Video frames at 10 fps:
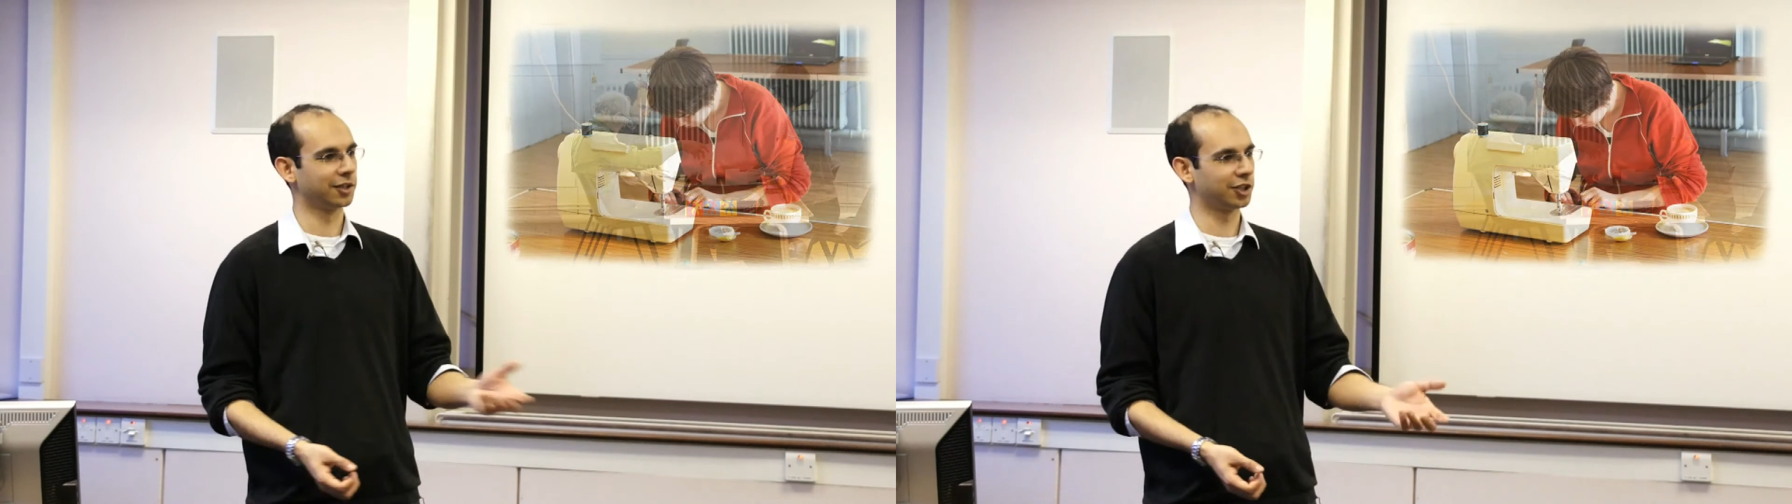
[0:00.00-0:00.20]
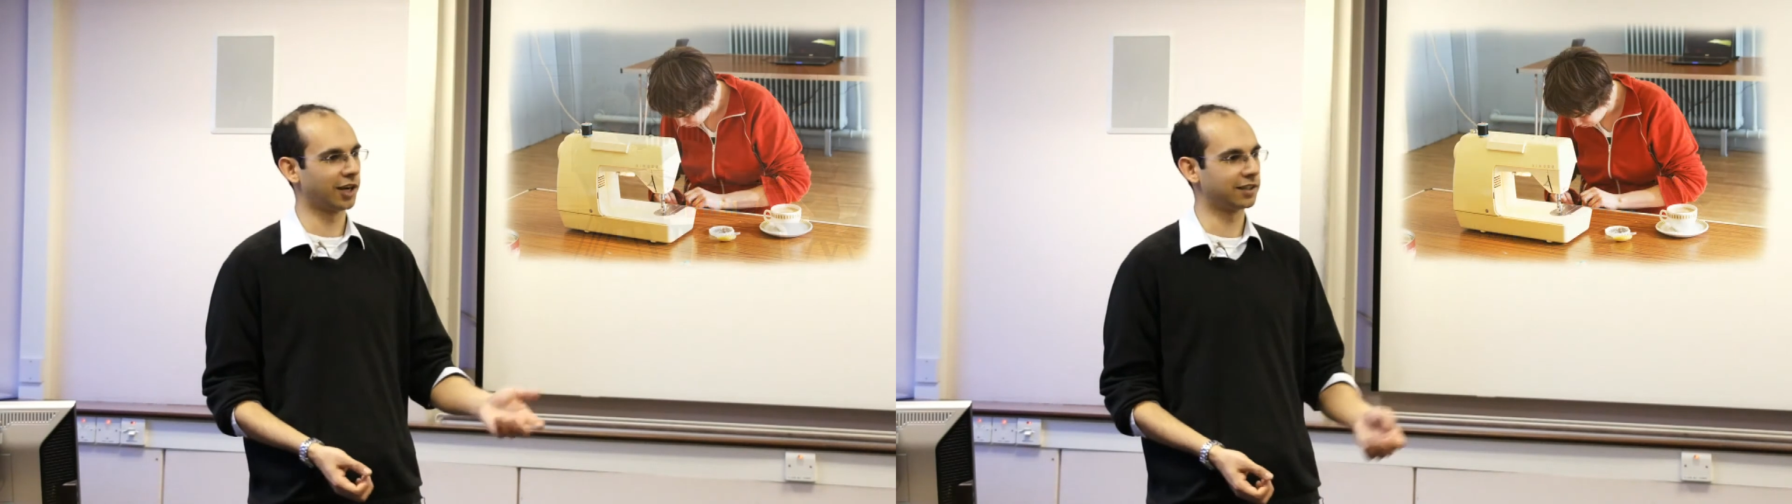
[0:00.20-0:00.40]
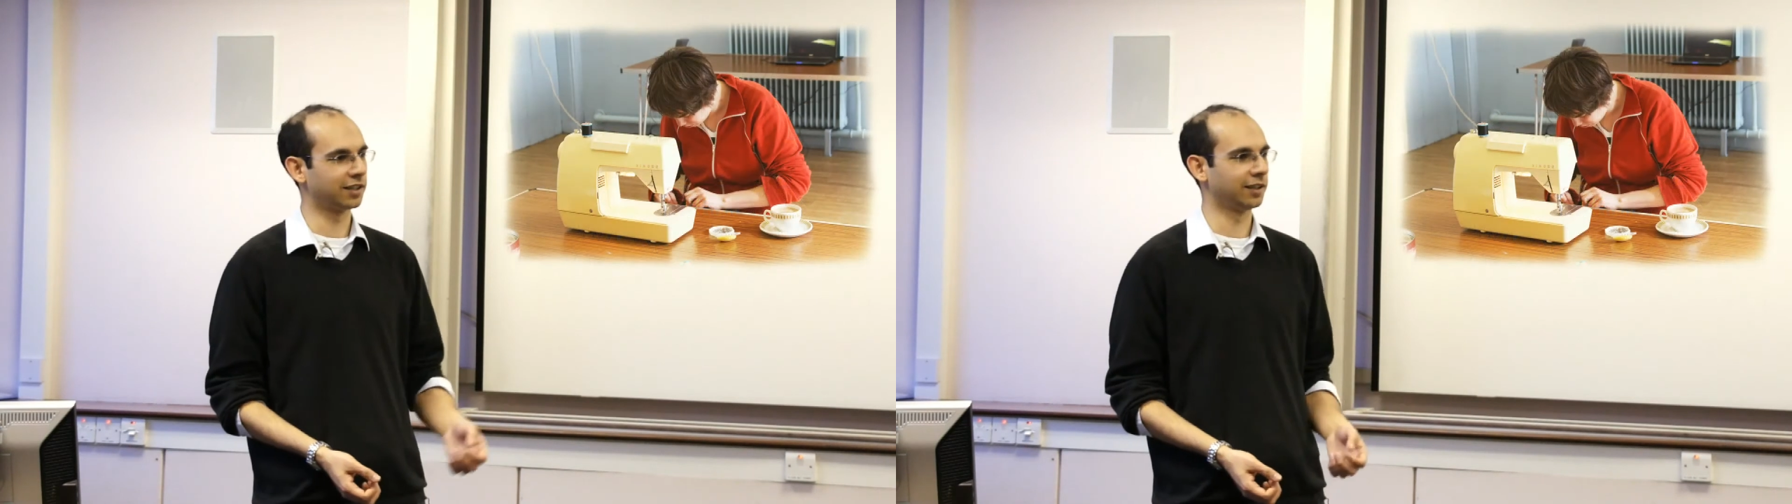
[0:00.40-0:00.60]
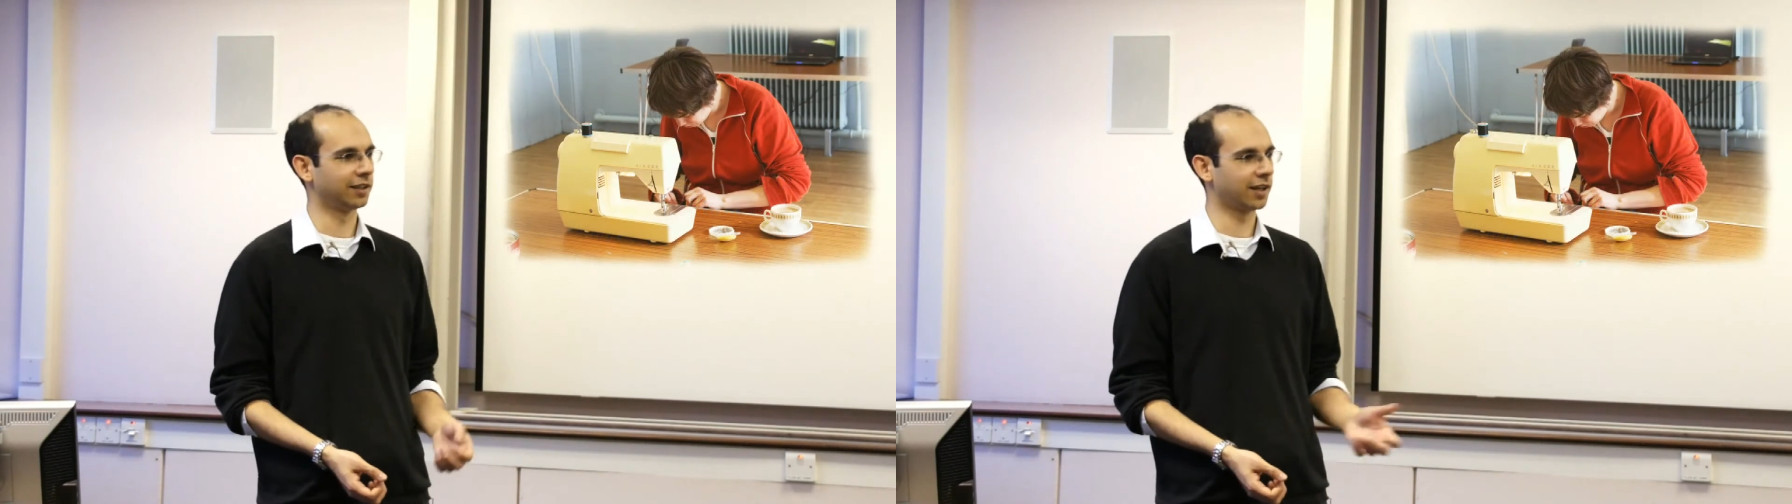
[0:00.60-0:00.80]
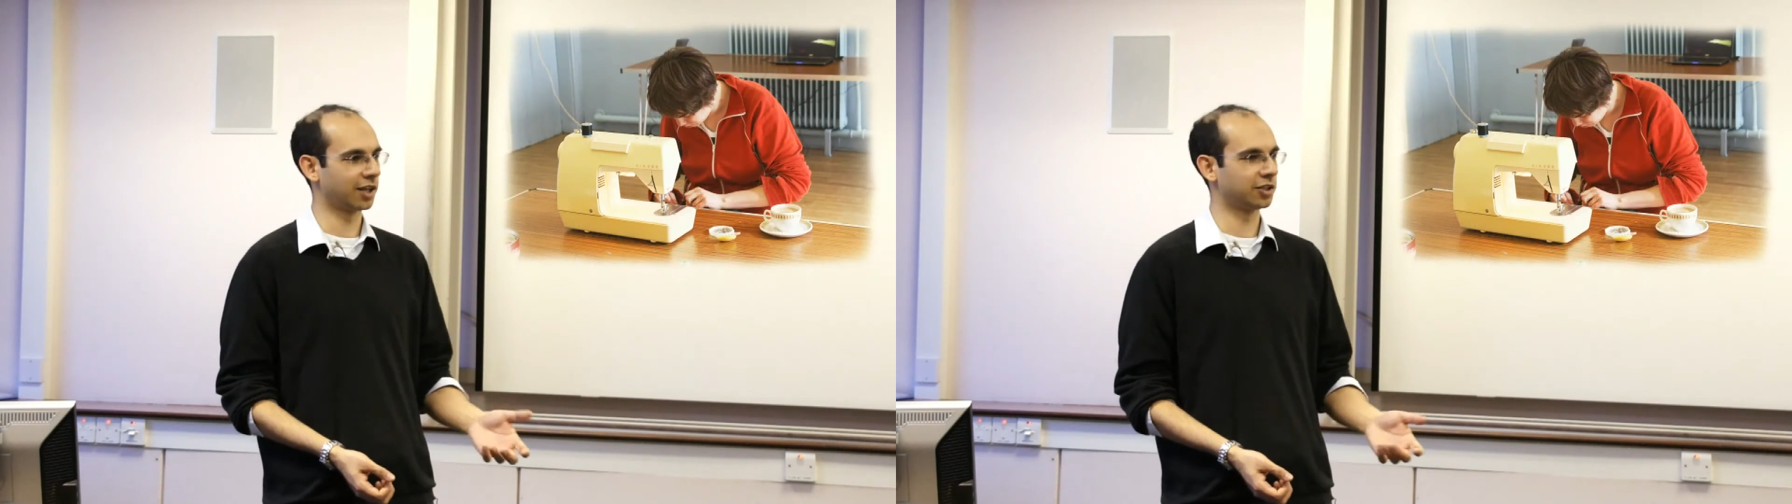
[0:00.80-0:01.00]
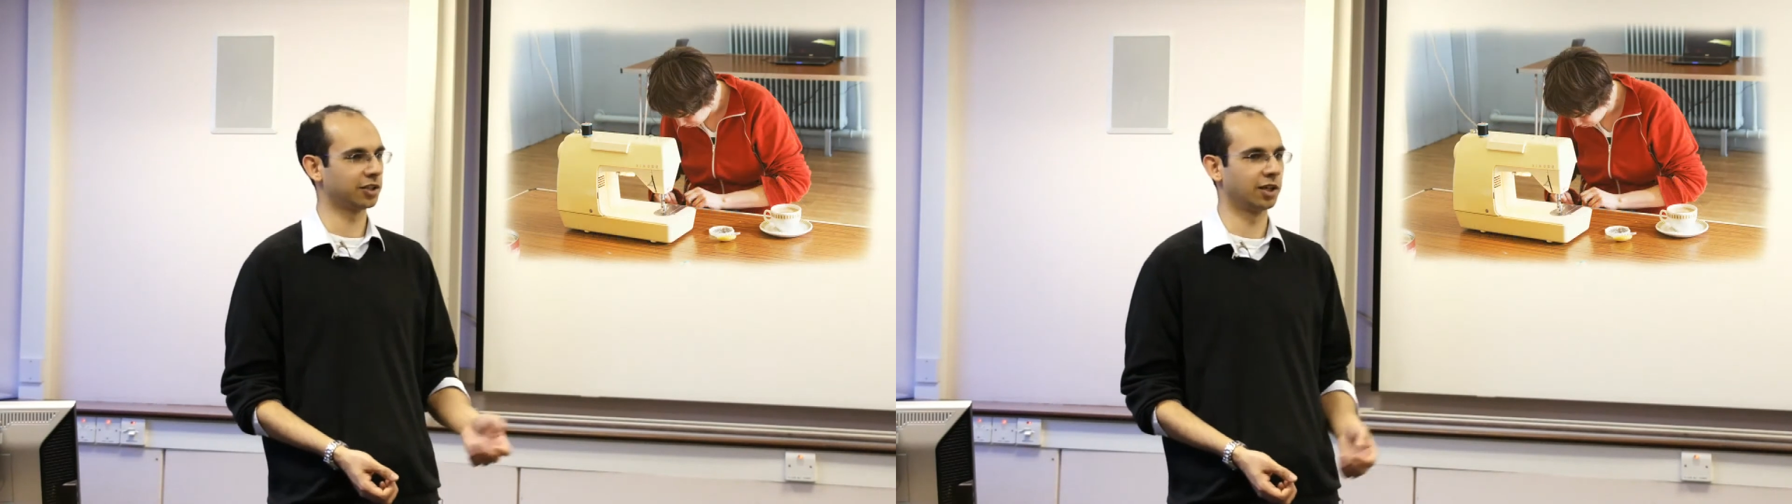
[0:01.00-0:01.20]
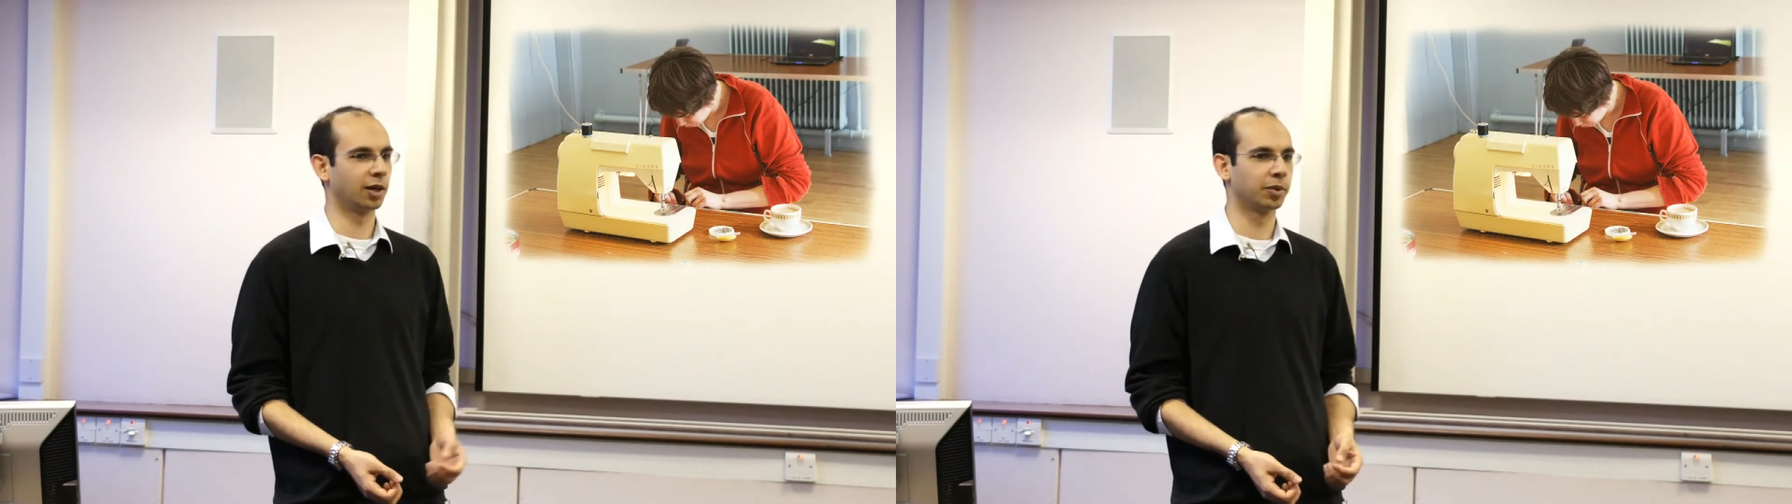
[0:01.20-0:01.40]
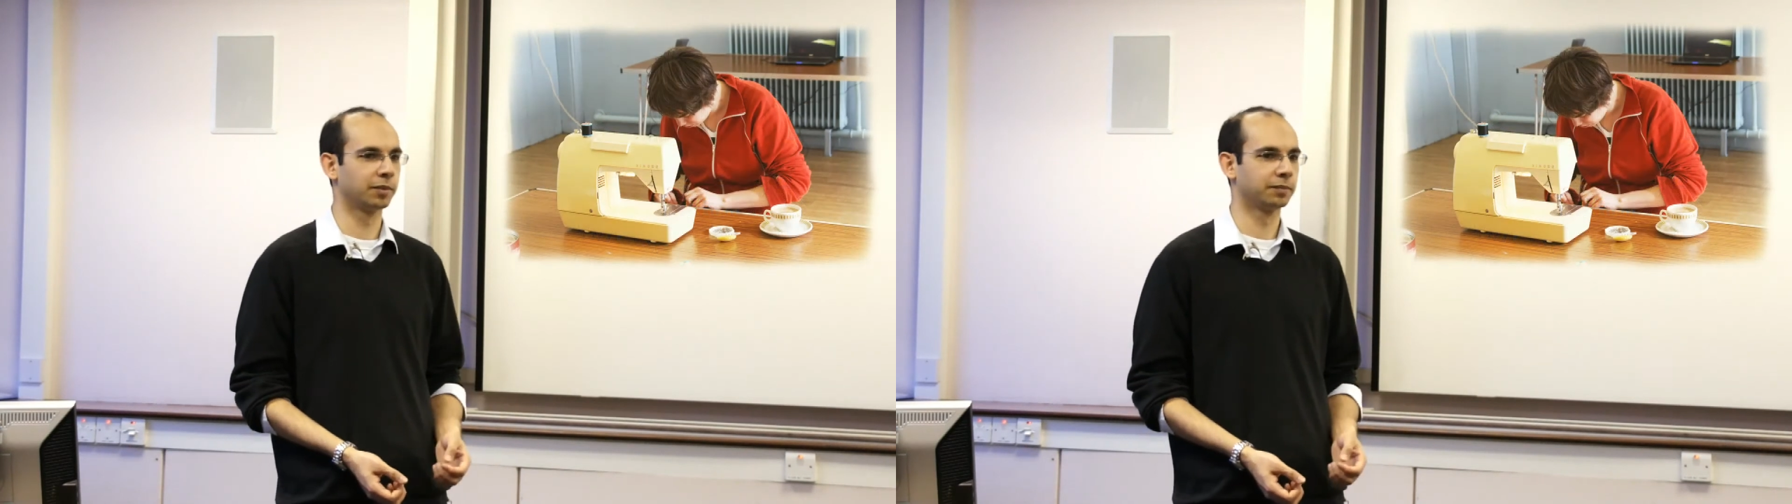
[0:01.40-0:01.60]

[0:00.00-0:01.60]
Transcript: chatting, catching up,